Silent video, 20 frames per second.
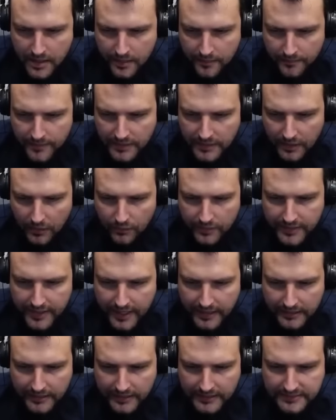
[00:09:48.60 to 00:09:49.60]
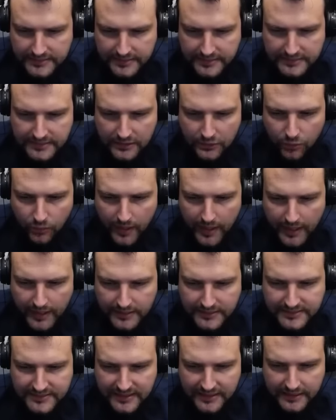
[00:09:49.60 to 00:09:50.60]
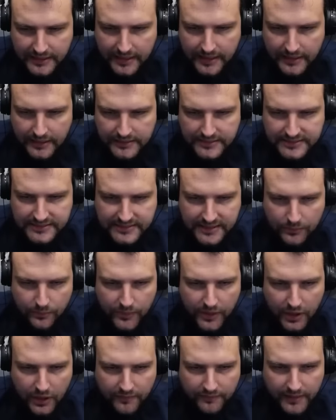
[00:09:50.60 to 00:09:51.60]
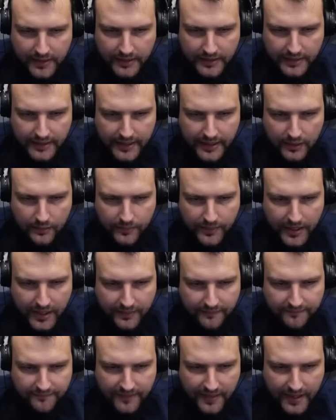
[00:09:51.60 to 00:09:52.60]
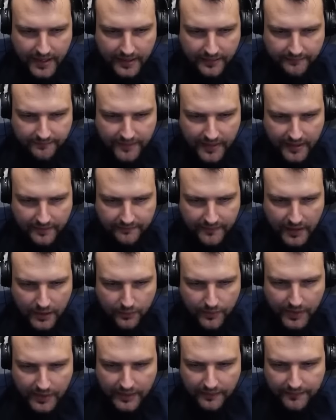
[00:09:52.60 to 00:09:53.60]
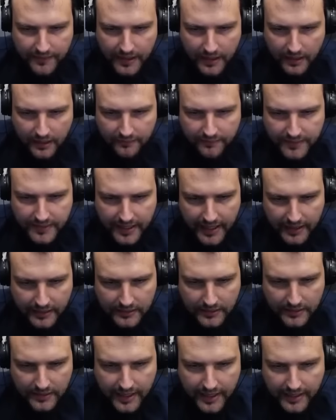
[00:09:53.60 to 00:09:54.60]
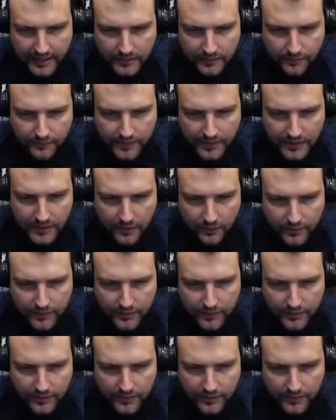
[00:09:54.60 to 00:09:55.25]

We know that T62A is sitting somewhere over there. We are very, very, very well aware of that, right? We know